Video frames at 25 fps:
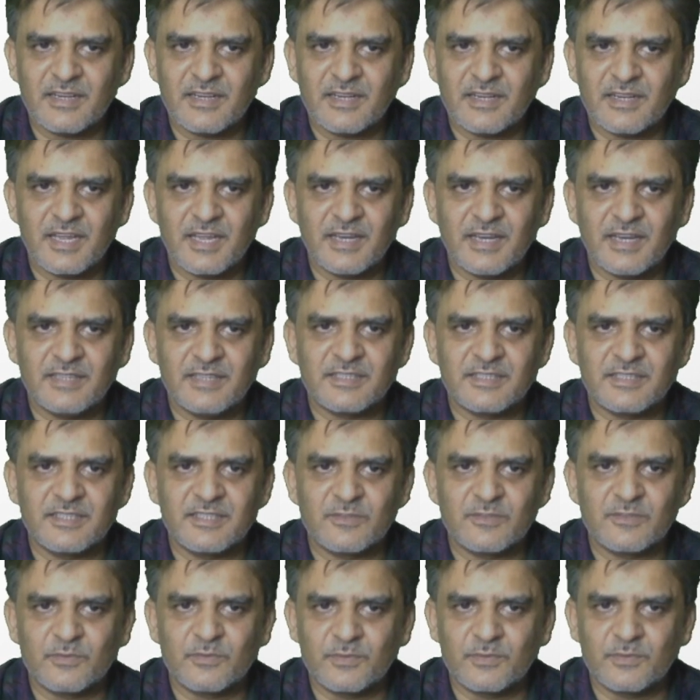
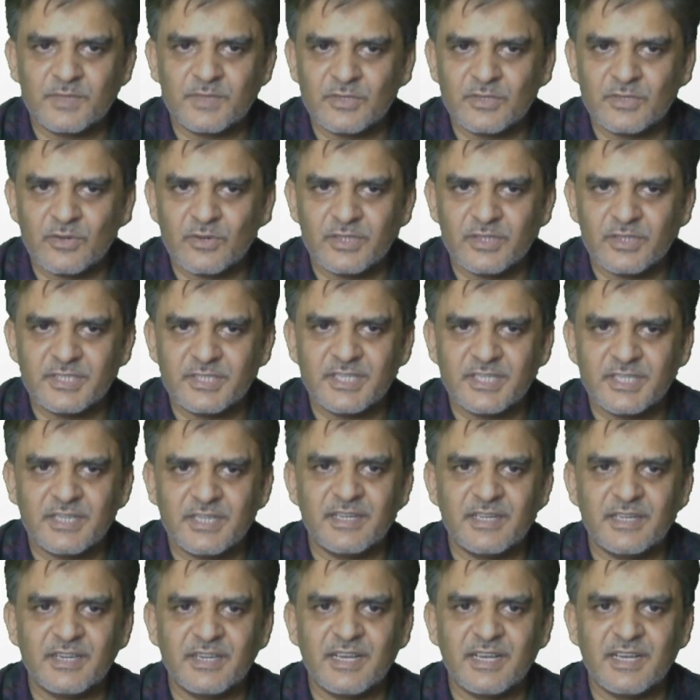analysis, physiological
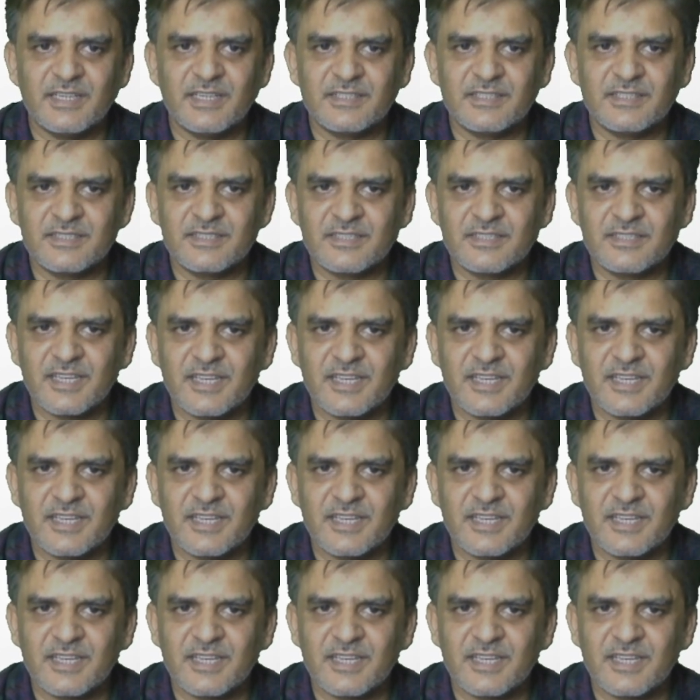analysis,